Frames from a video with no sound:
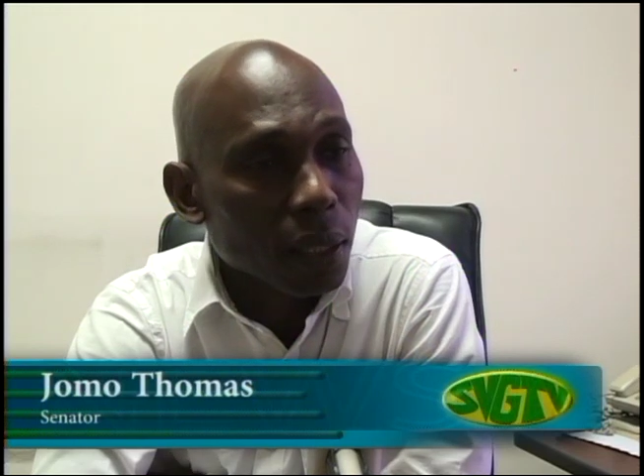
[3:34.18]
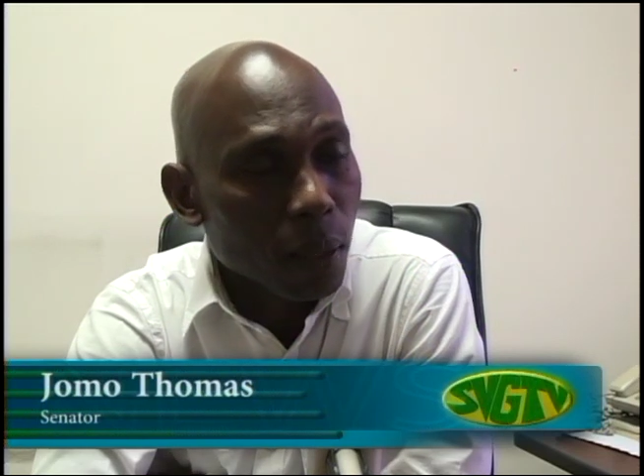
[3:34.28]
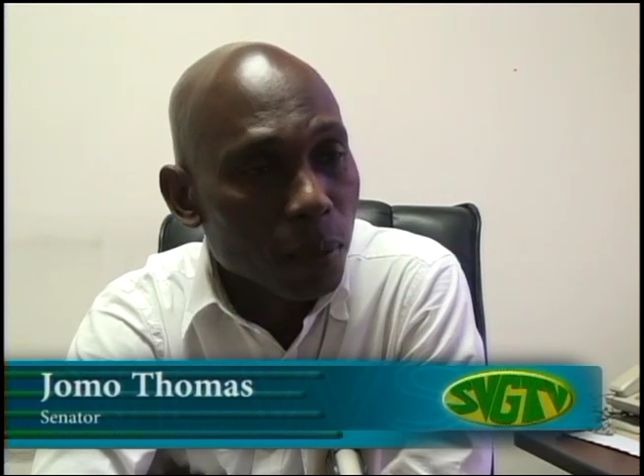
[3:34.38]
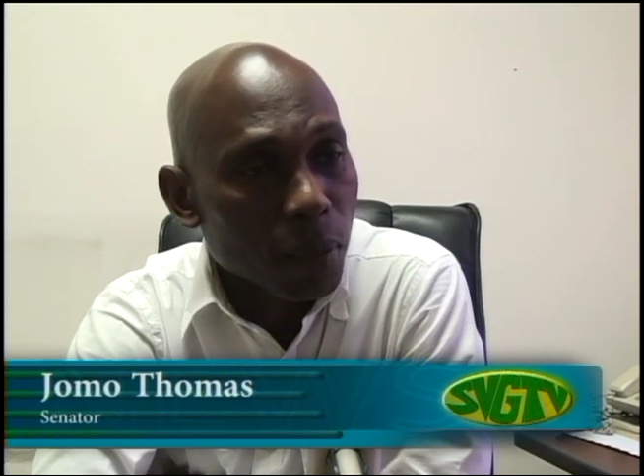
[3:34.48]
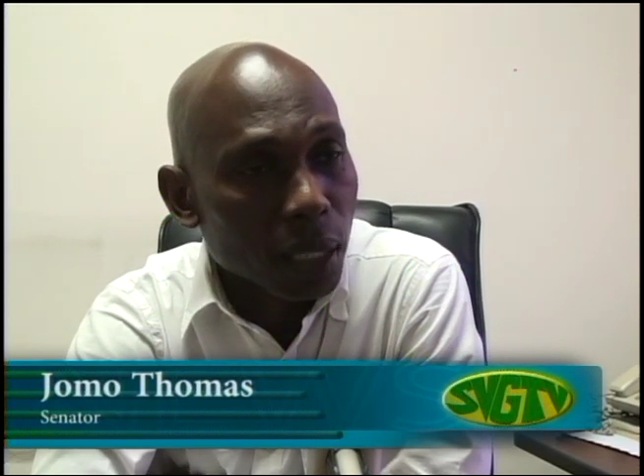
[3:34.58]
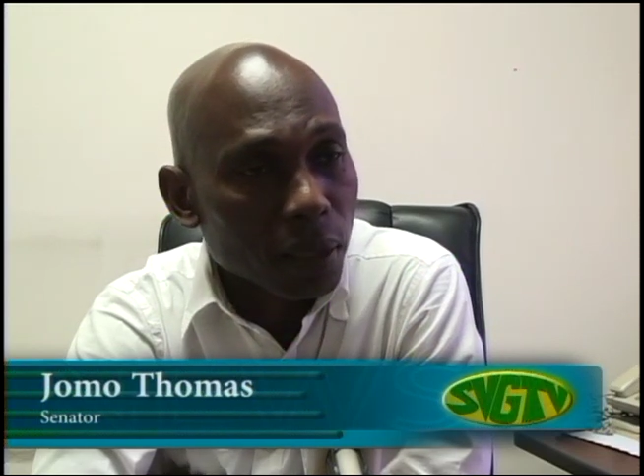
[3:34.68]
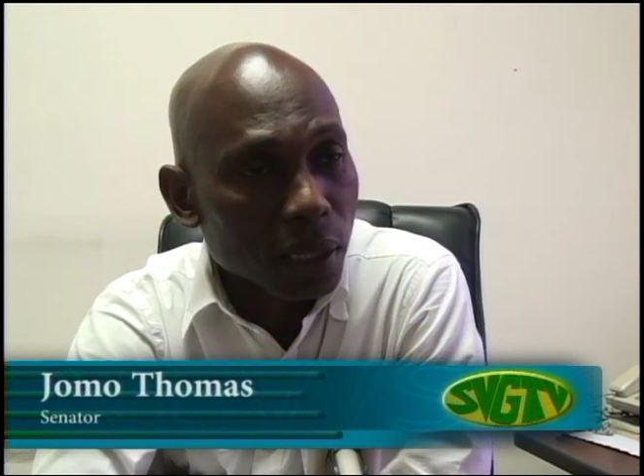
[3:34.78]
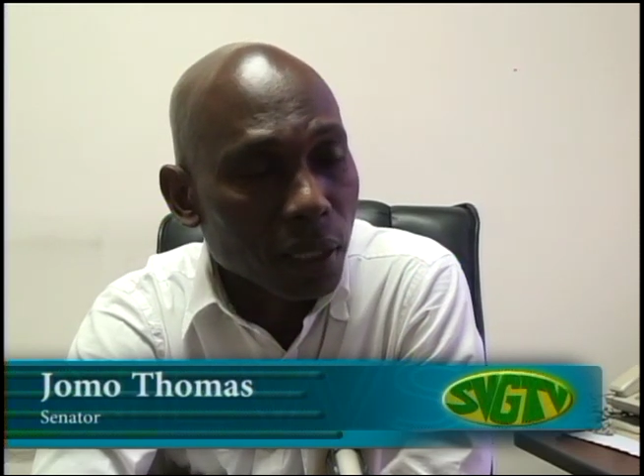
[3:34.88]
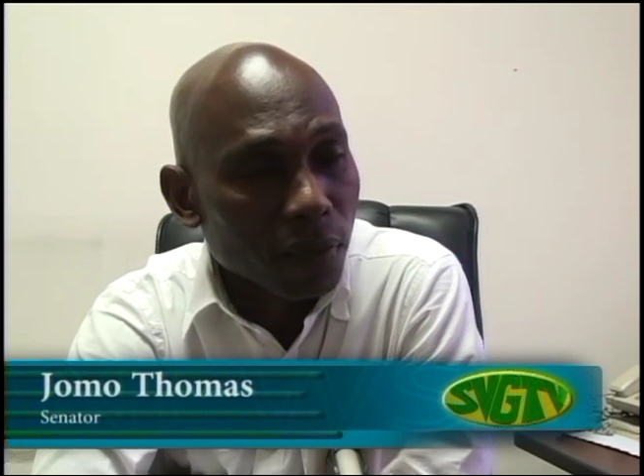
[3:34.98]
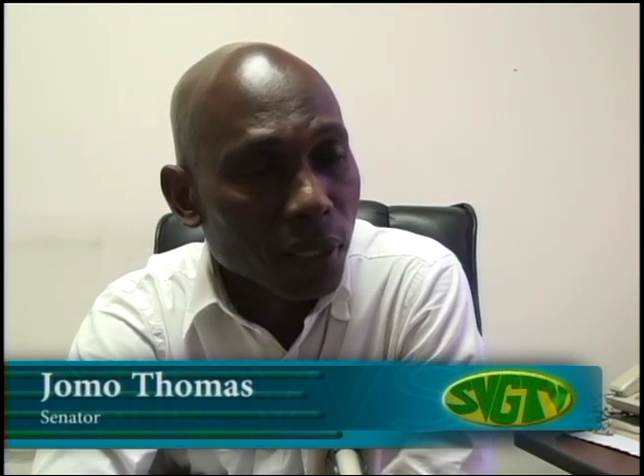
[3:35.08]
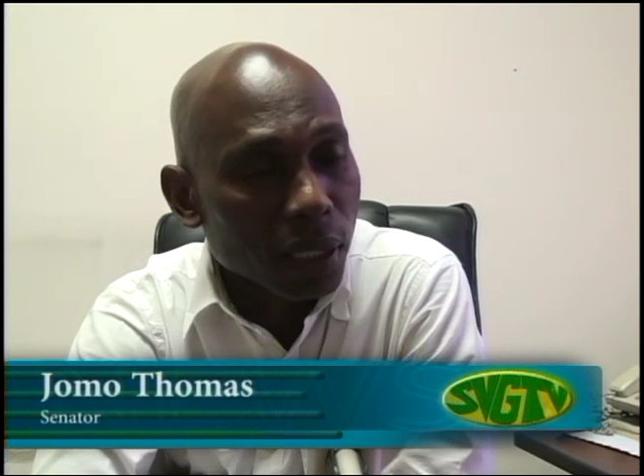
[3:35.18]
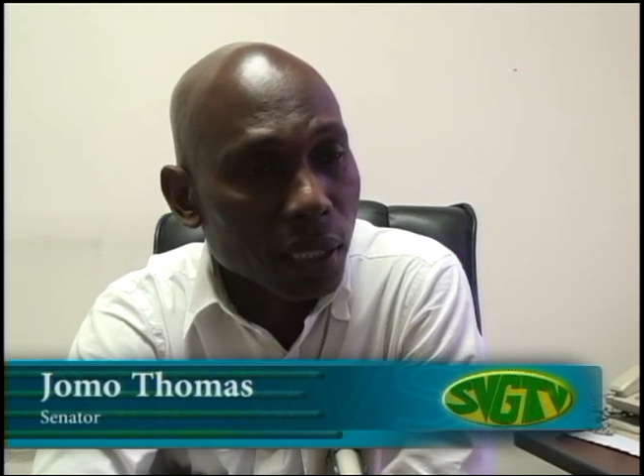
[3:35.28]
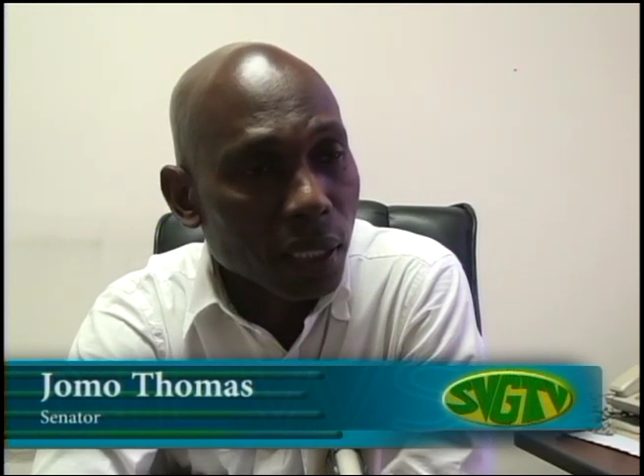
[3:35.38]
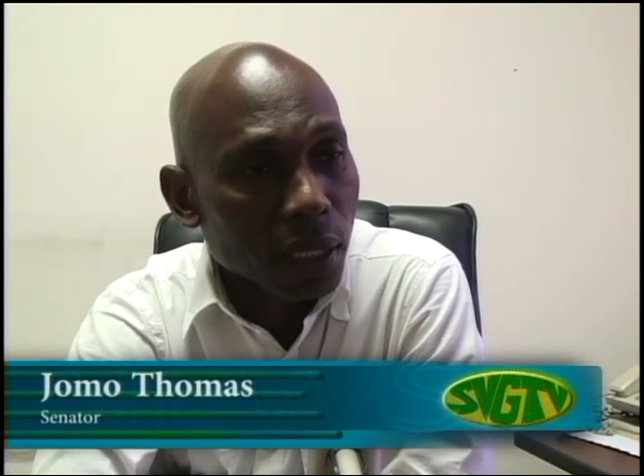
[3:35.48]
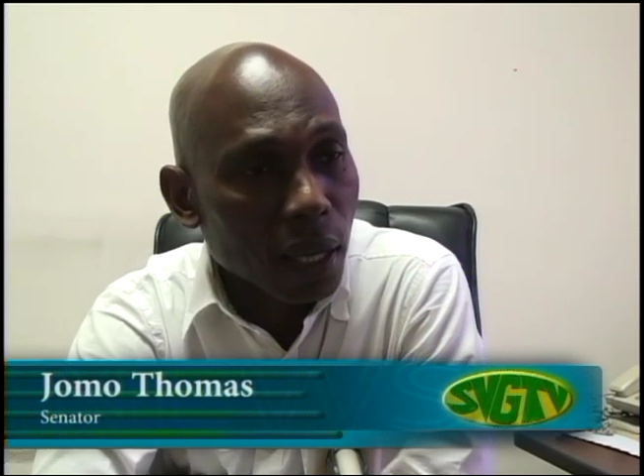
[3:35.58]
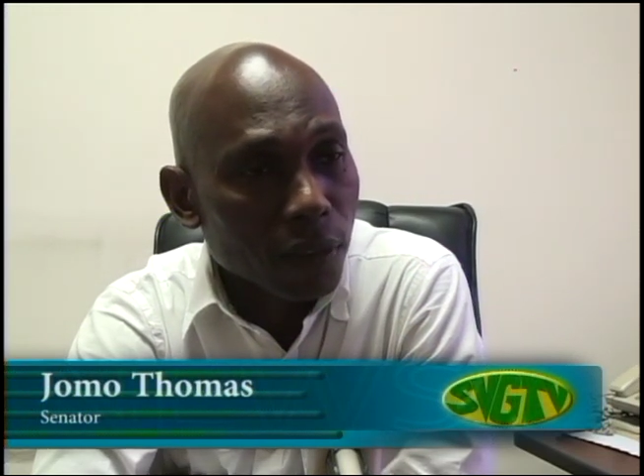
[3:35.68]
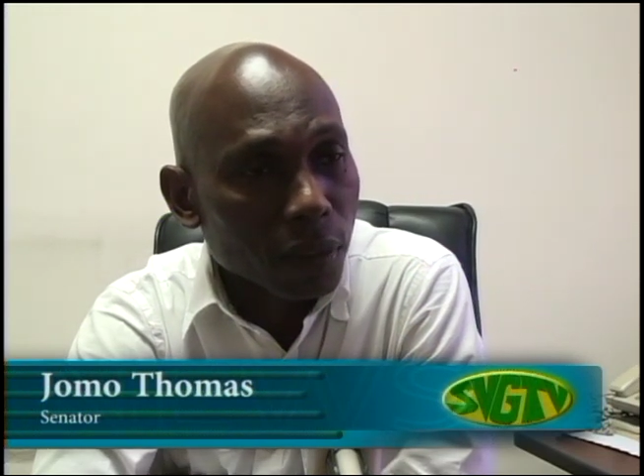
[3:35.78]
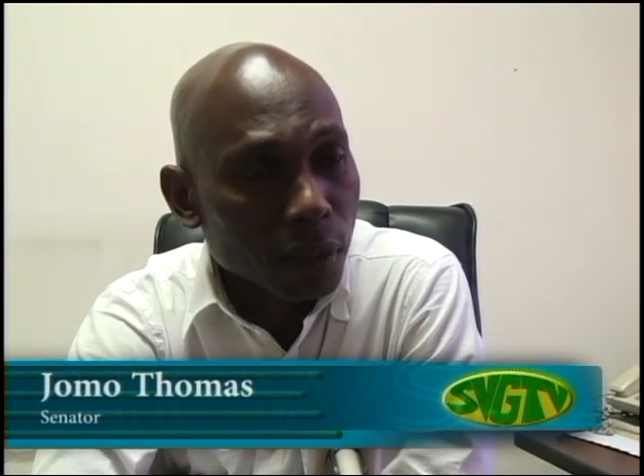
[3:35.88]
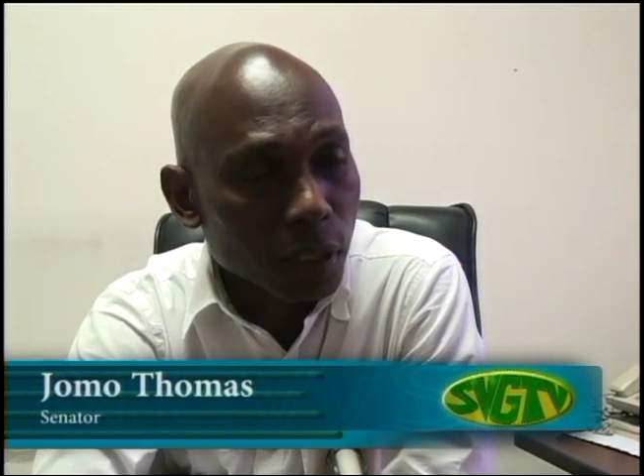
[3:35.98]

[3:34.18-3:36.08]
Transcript: to come back to St. Vincent after